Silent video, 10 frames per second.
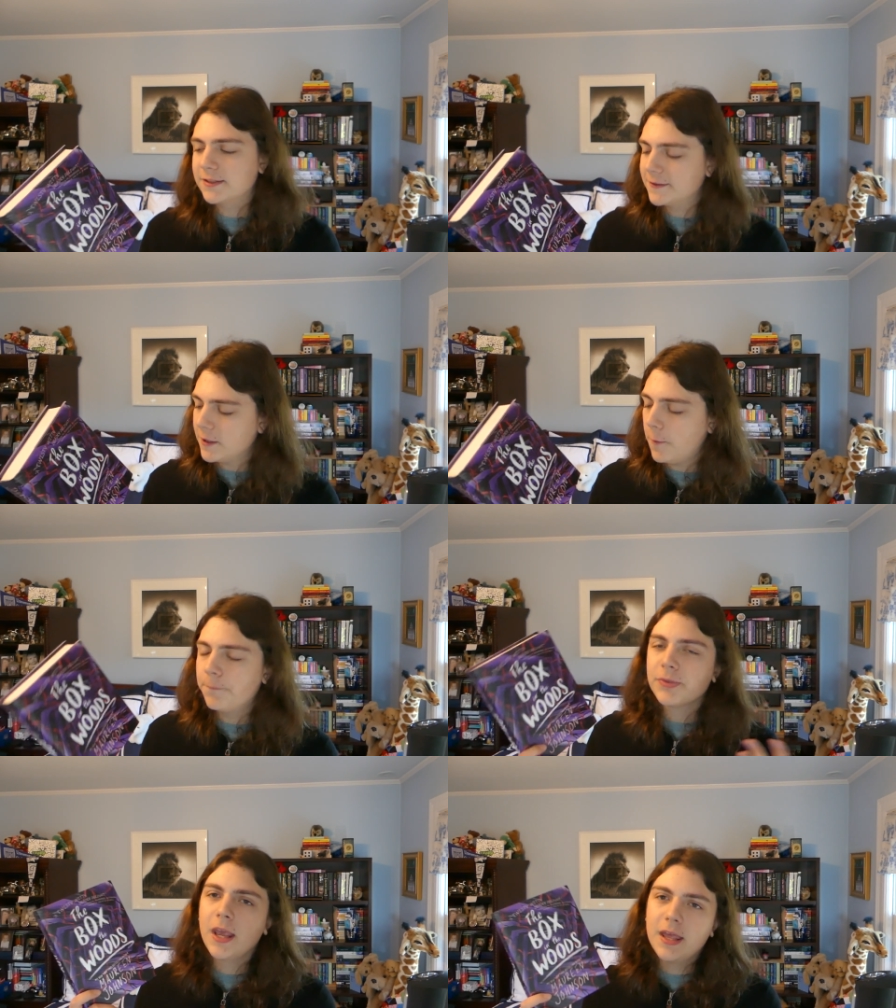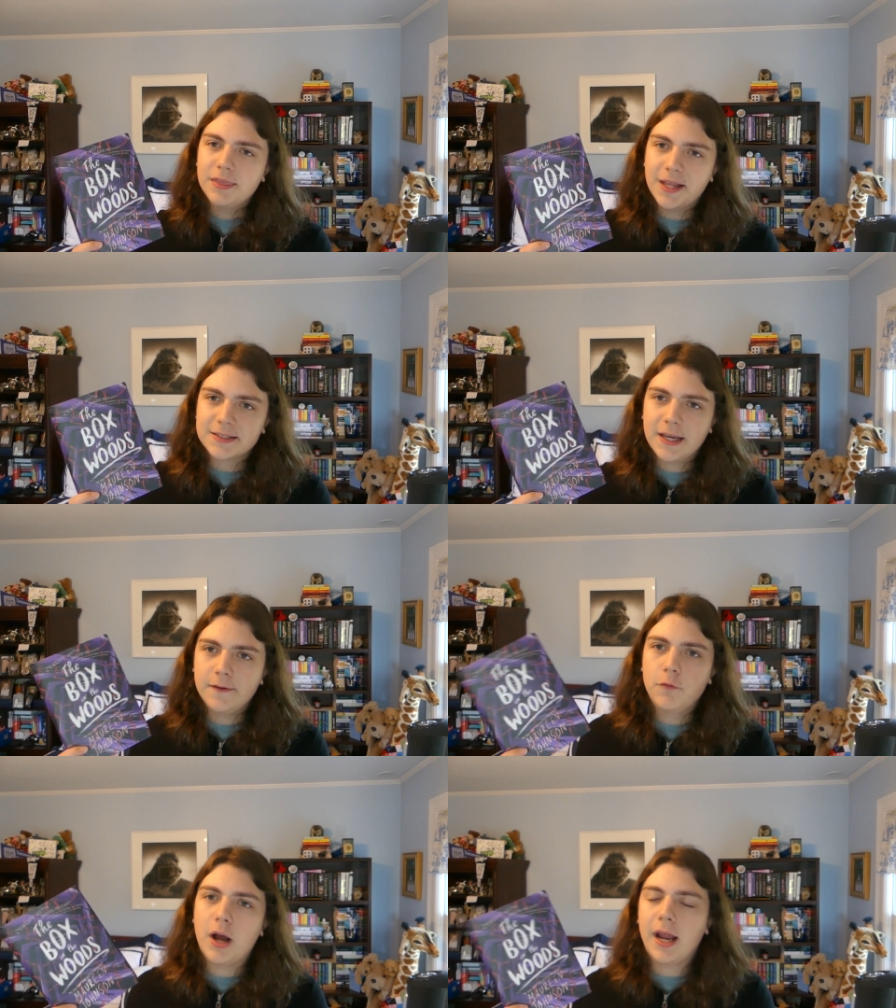So that's kind
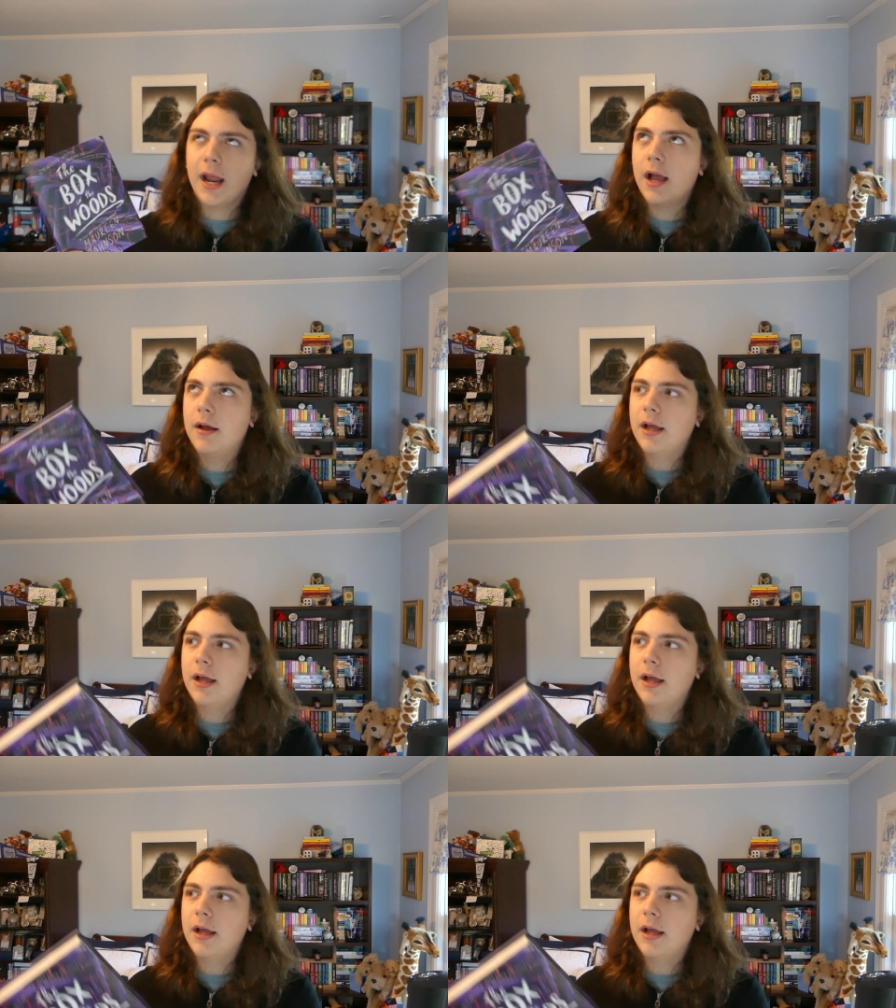of why